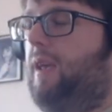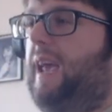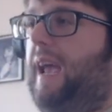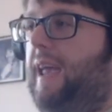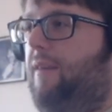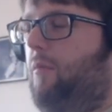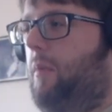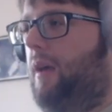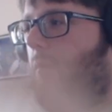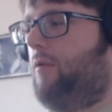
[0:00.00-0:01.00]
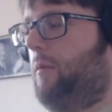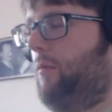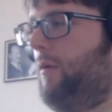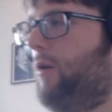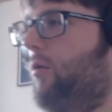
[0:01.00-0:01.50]
cave bit, which would
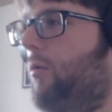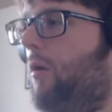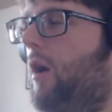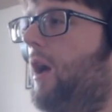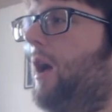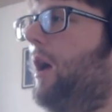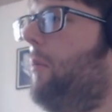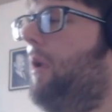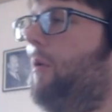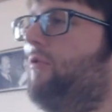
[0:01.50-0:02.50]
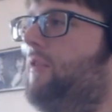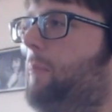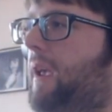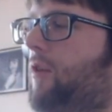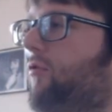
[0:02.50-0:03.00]
be really cool. But it was just a
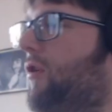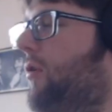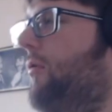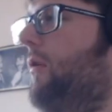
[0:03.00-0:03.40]
big crawl.